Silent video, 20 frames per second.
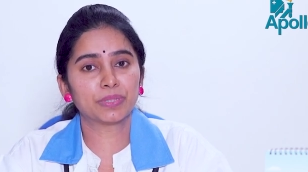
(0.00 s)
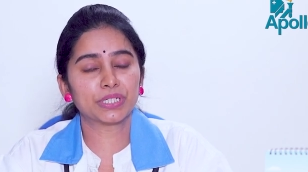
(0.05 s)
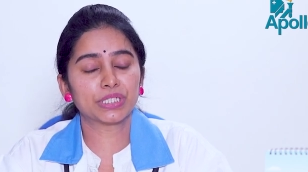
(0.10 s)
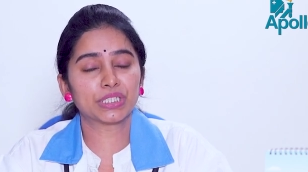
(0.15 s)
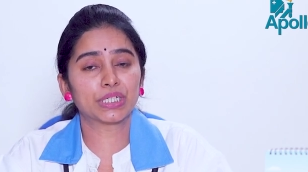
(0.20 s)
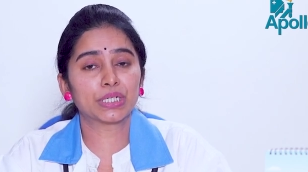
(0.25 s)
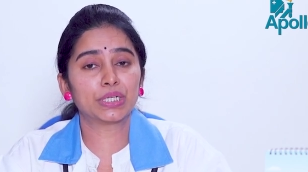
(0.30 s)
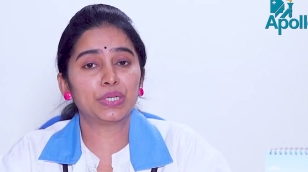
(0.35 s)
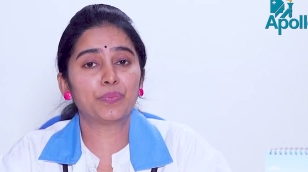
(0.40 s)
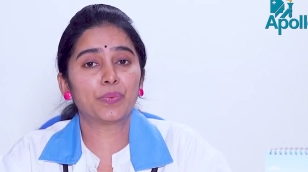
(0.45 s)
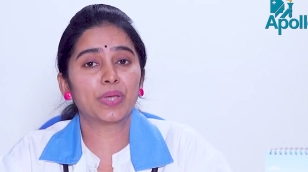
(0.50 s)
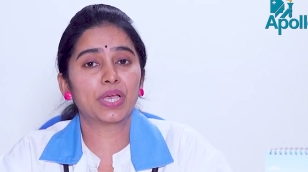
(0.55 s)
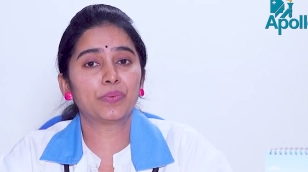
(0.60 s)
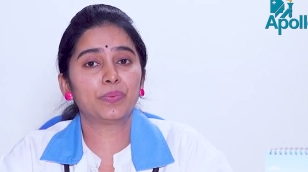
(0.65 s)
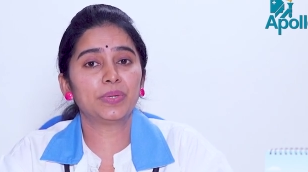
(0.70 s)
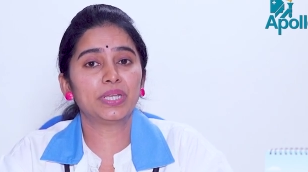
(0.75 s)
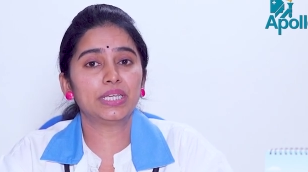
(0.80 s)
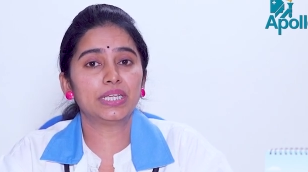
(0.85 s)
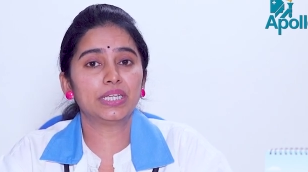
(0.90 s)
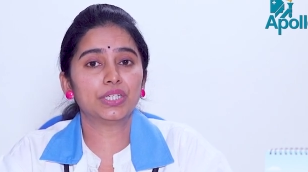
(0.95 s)
basically where
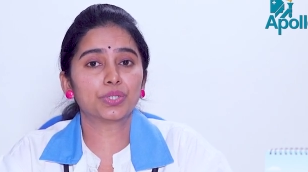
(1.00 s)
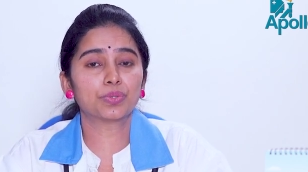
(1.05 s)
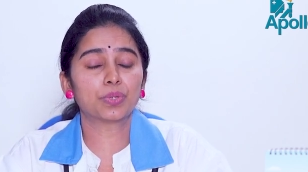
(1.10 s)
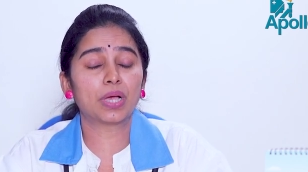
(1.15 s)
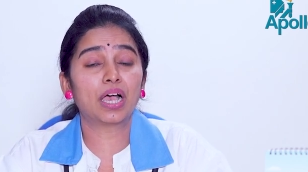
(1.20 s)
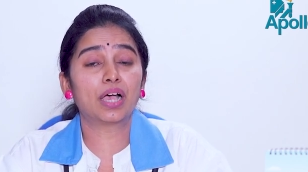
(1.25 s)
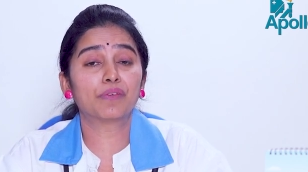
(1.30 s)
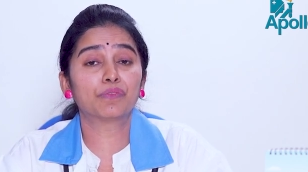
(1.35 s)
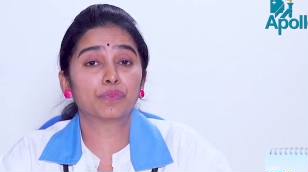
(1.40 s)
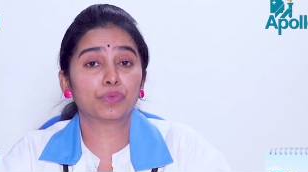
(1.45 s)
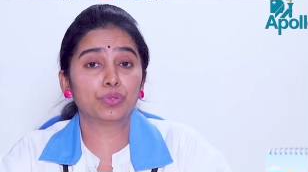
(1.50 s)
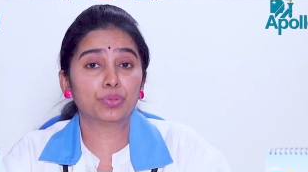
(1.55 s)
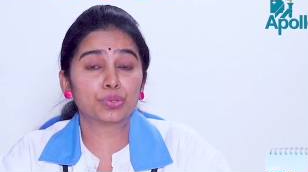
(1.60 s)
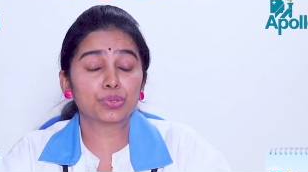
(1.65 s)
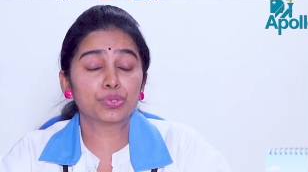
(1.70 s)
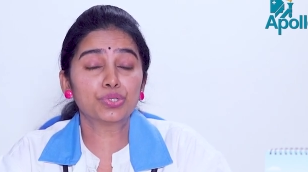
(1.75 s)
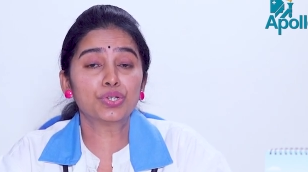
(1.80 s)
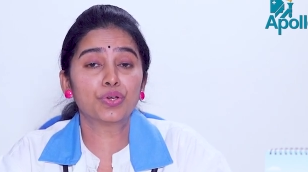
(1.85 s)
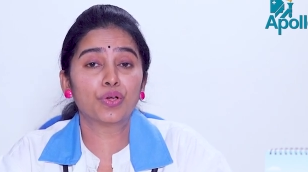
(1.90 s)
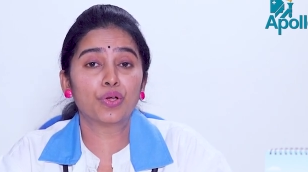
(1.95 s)
we need to have
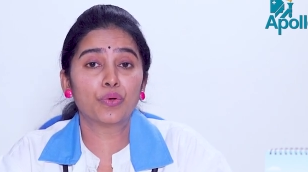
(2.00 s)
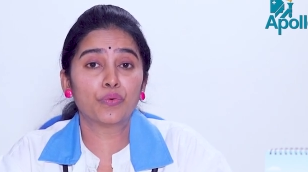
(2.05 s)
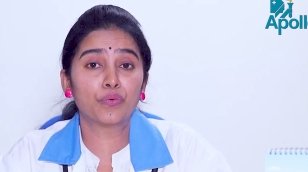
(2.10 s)
good